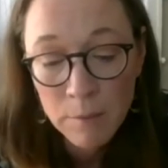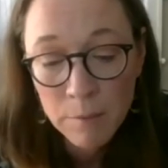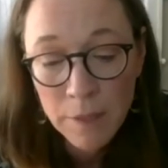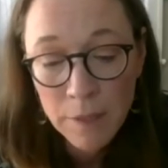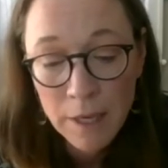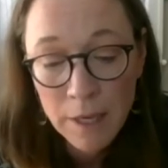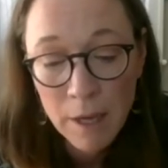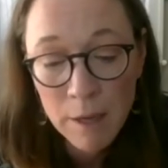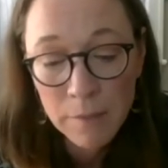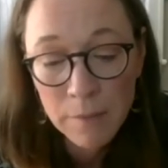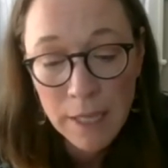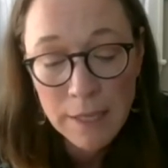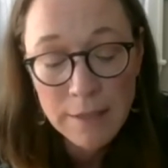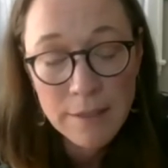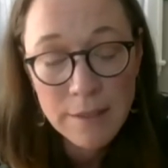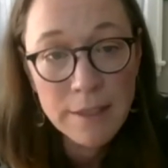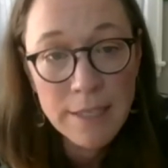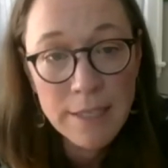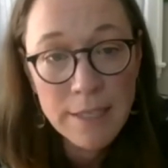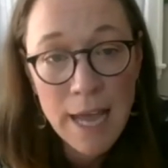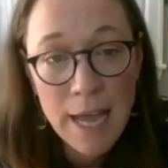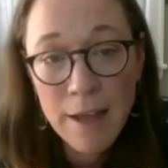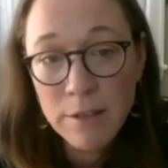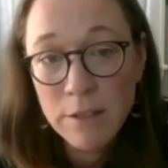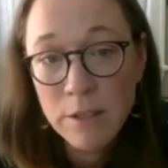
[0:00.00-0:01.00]
become less
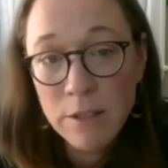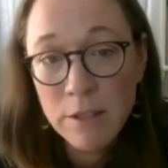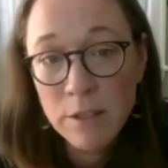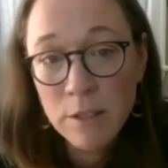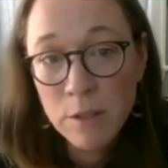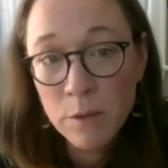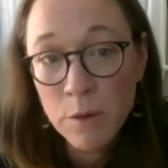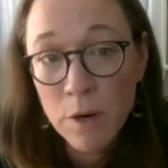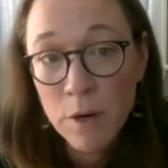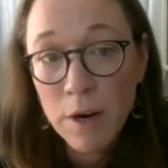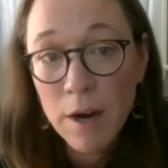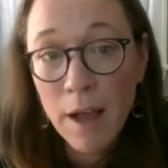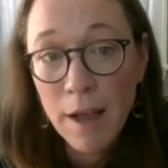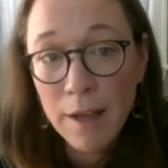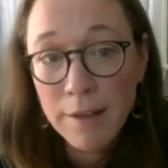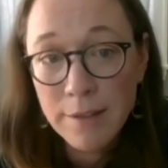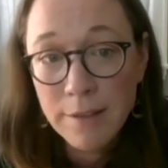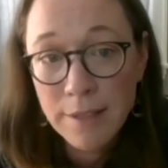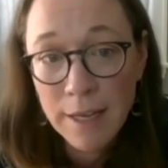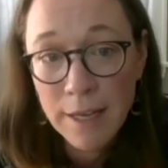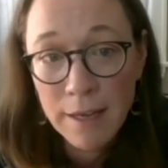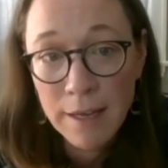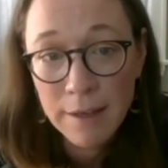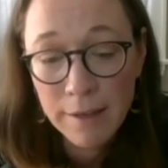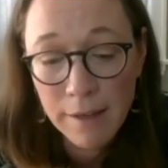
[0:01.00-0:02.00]
attached to our
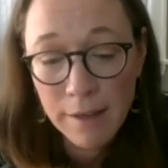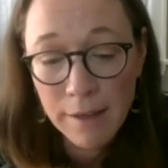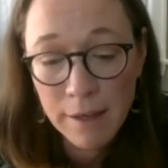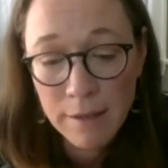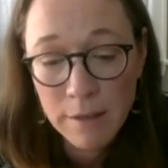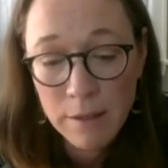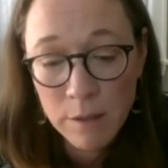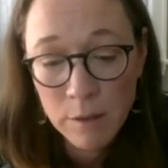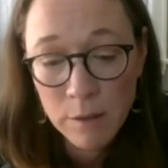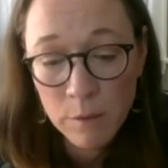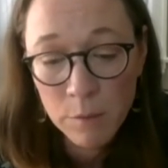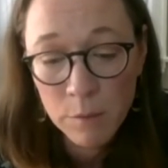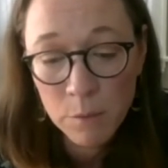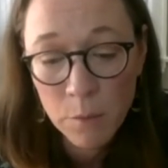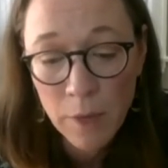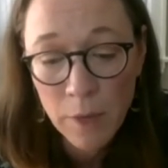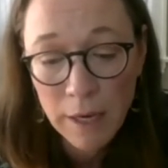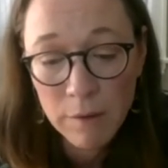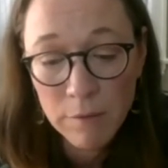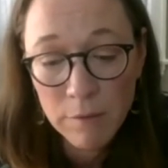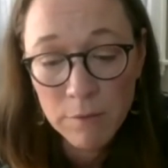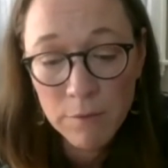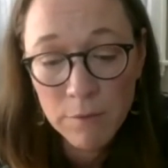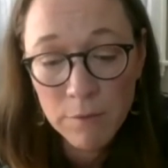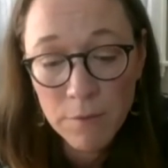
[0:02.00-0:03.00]
hot take and to
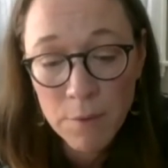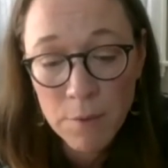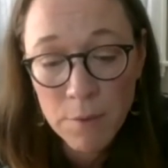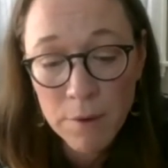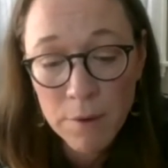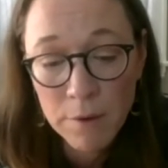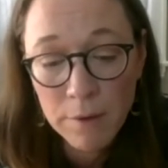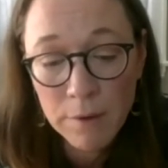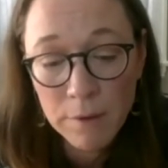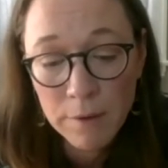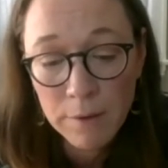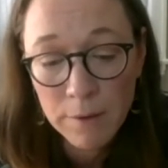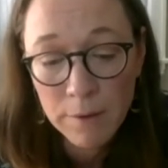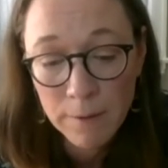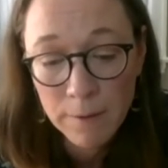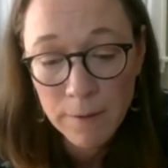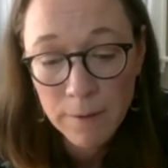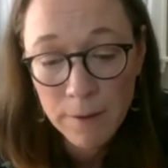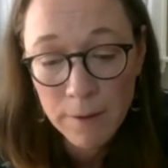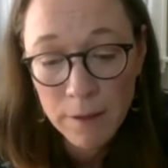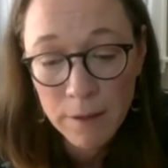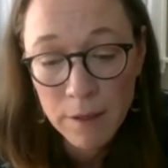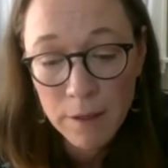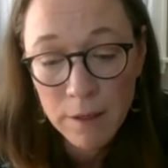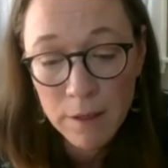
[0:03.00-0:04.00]
wait for
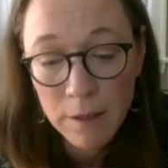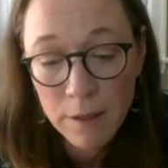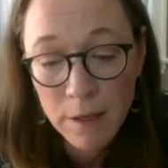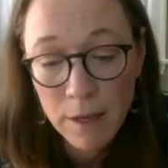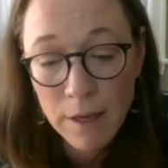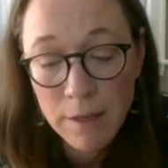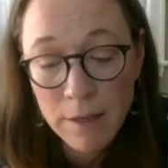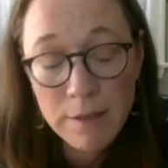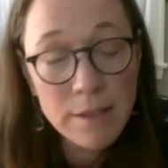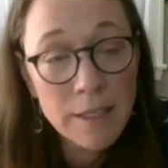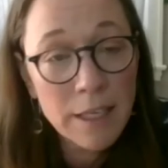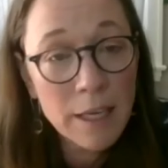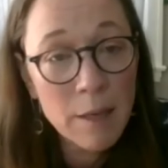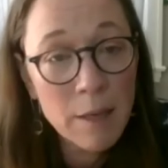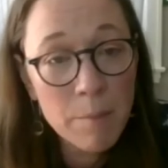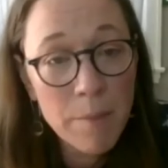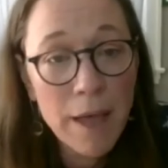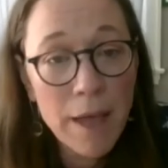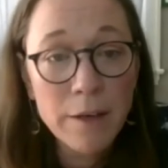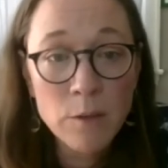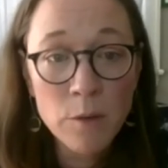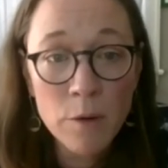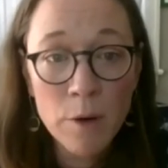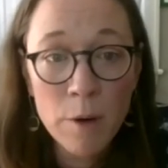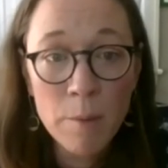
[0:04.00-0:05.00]
us to get
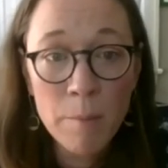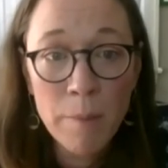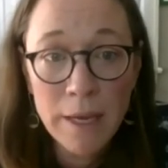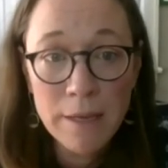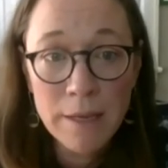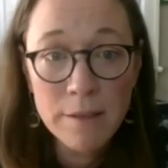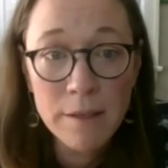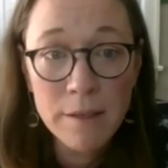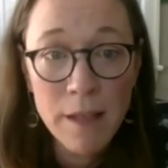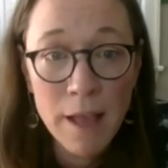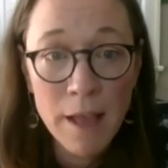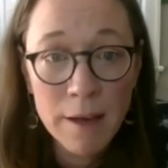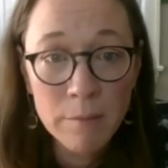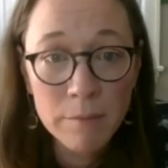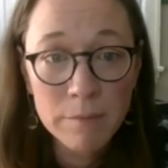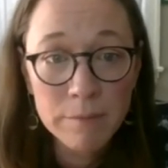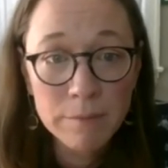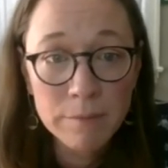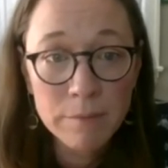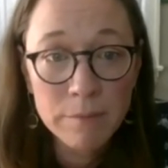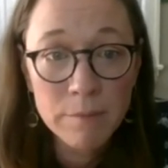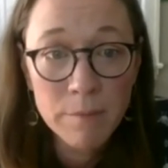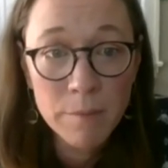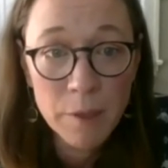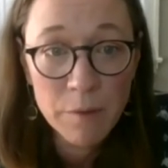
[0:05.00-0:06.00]
back to our
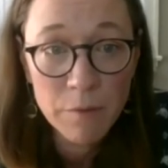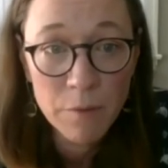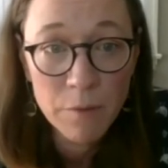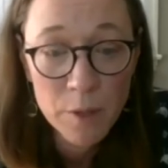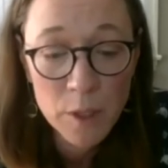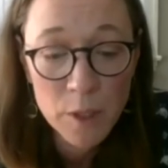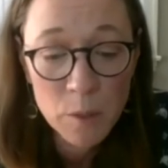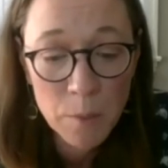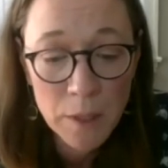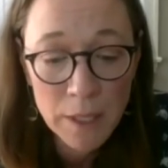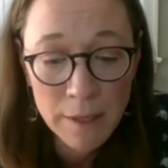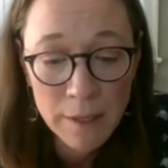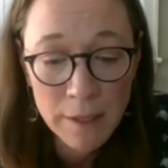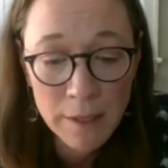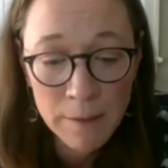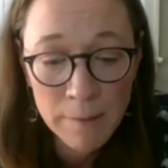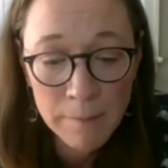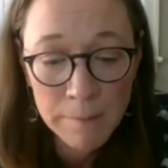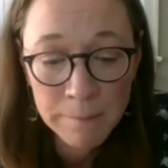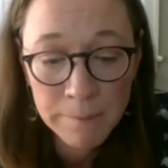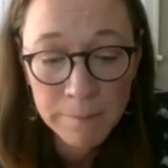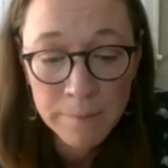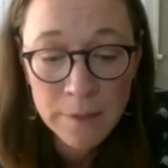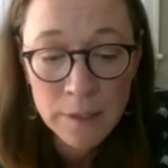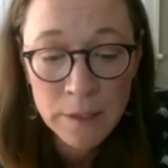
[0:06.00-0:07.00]
baseline before
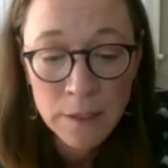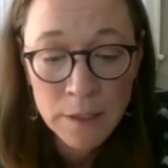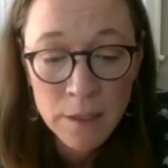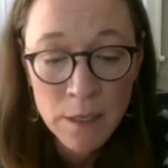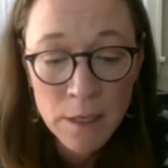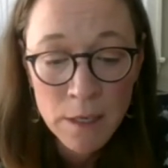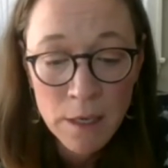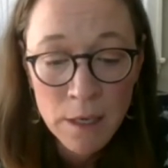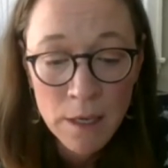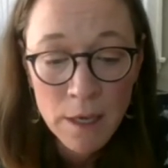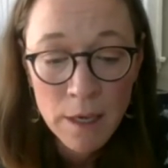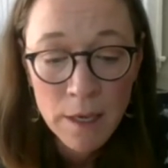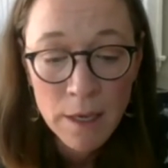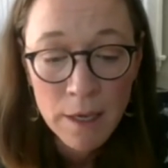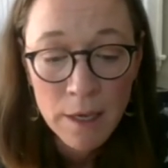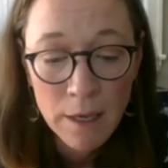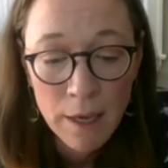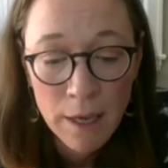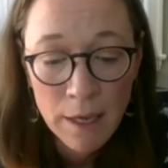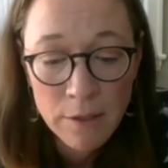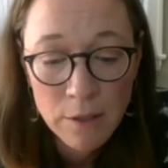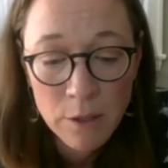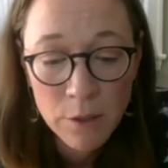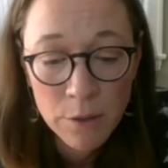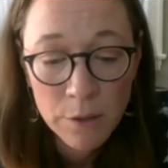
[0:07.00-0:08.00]
speaking,
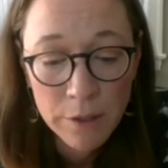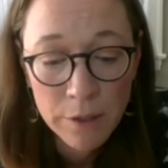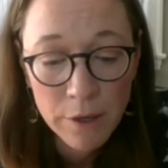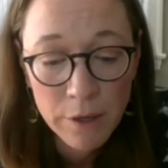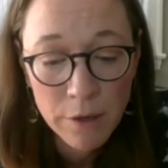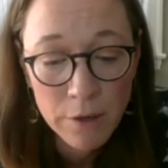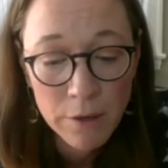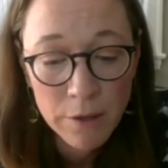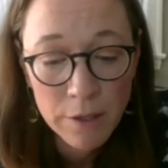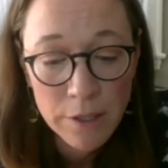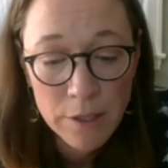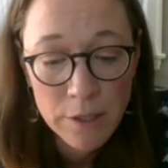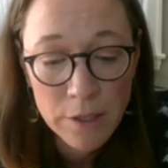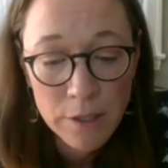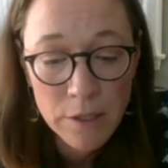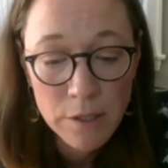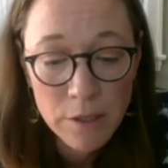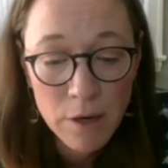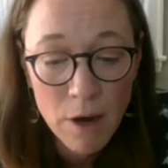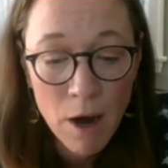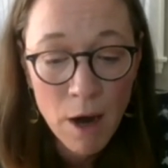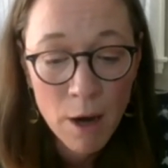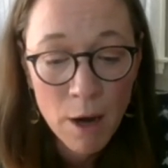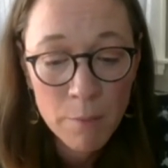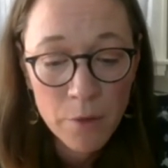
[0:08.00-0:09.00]
and to
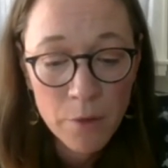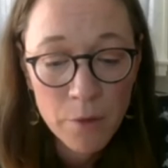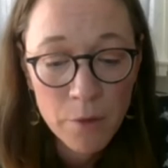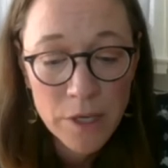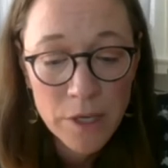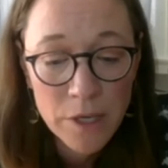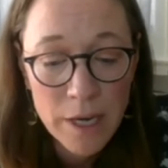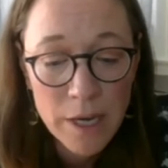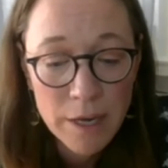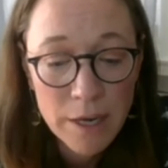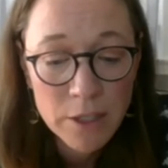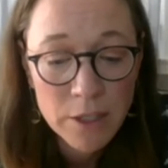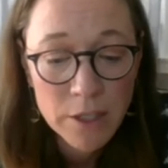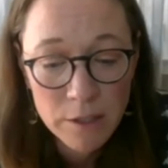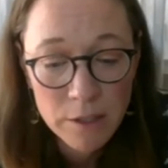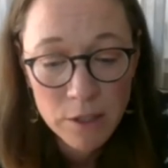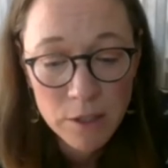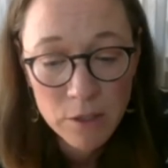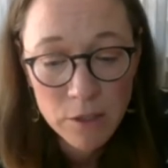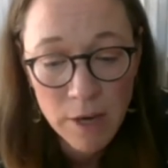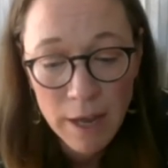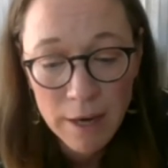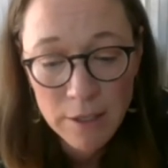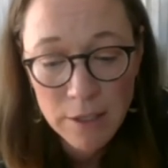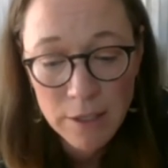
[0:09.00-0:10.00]
encourage harm reduction
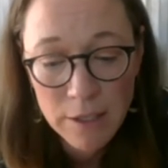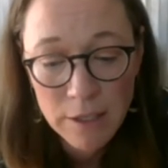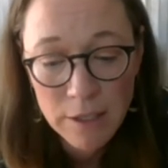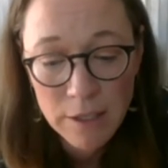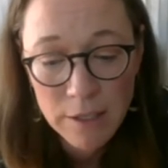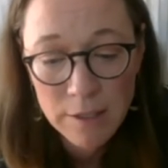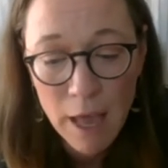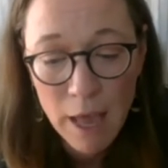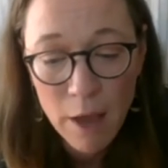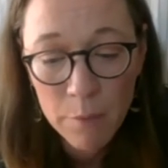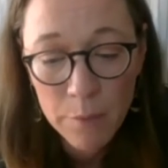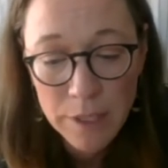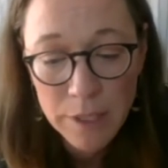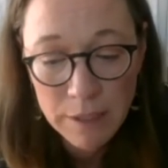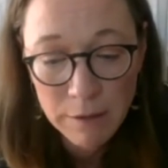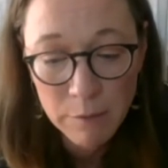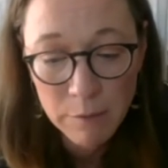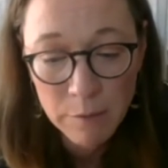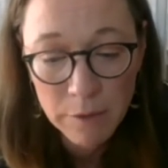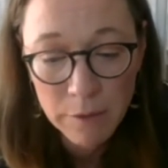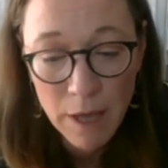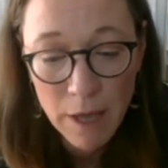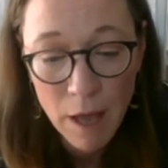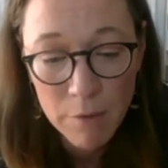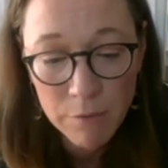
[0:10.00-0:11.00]
strategies in how we
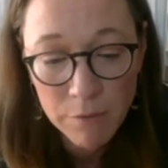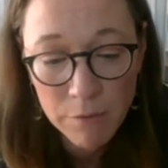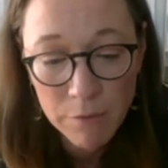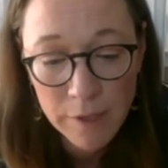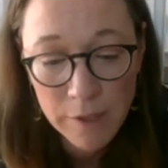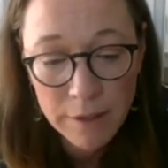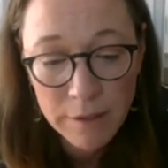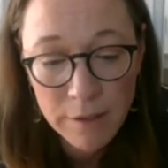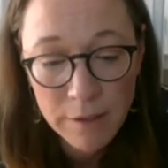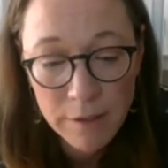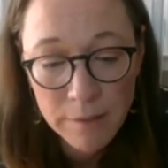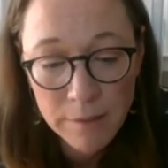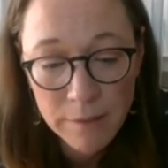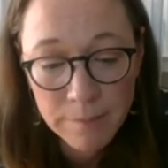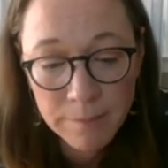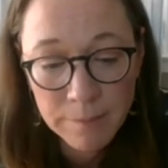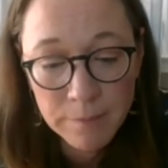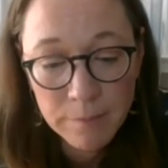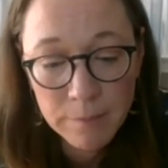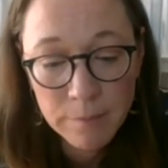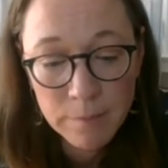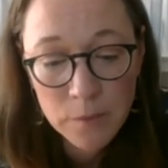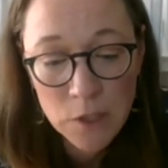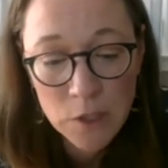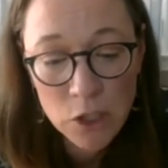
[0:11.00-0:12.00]
deal with conflict,
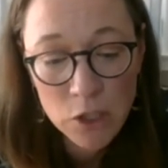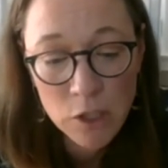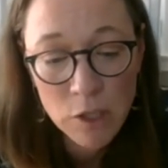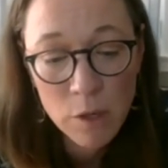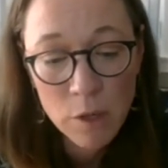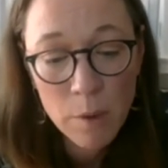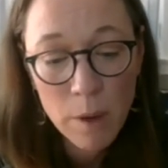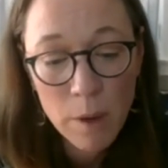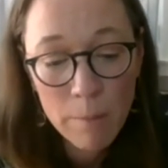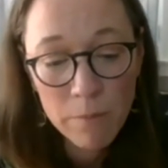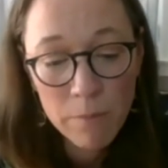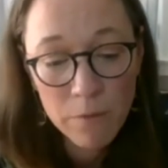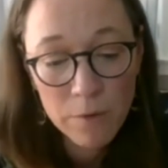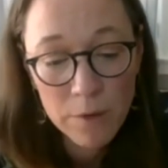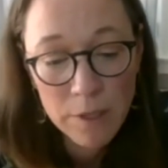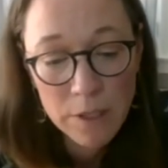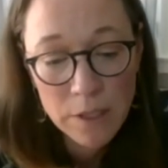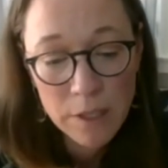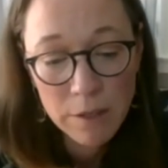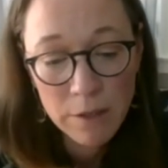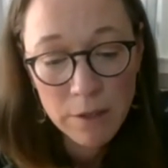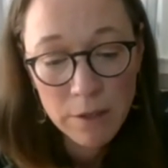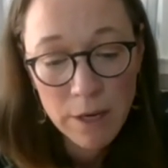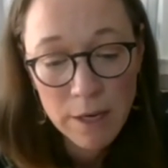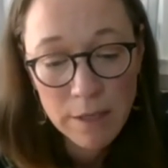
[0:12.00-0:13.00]
to show up for
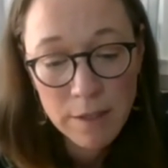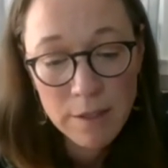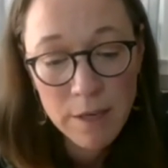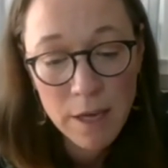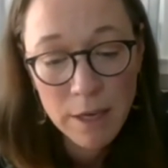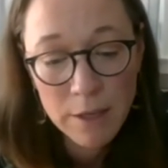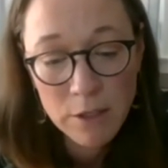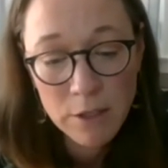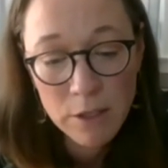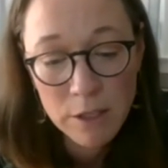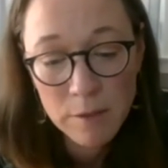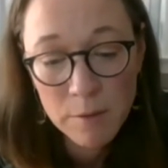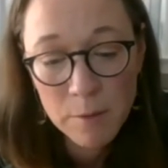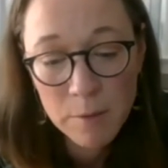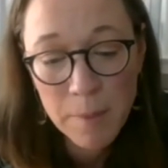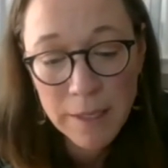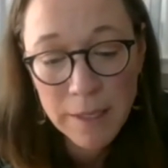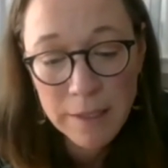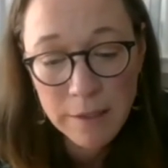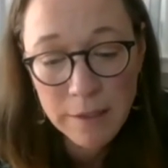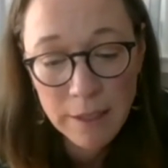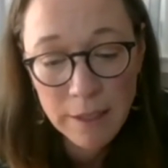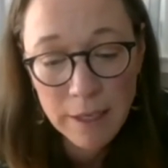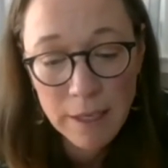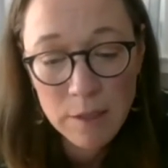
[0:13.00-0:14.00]
each other as
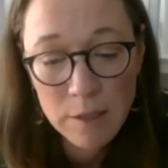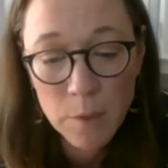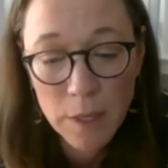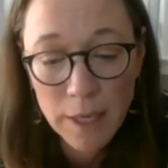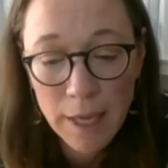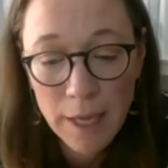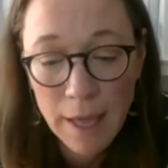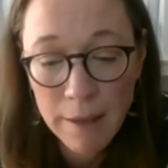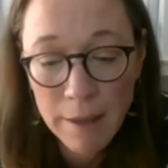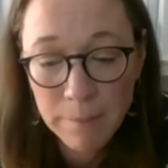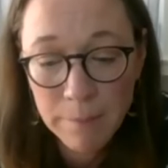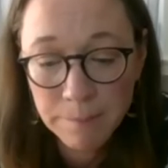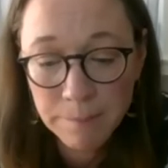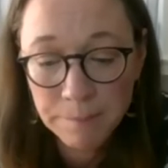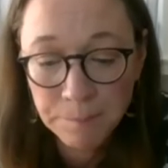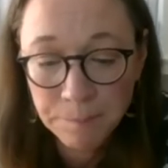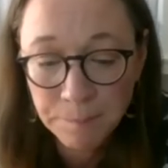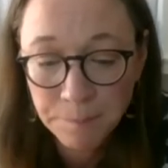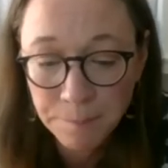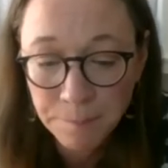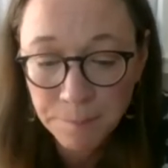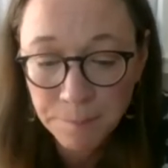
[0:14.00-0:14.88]
non-judgmentally as we can.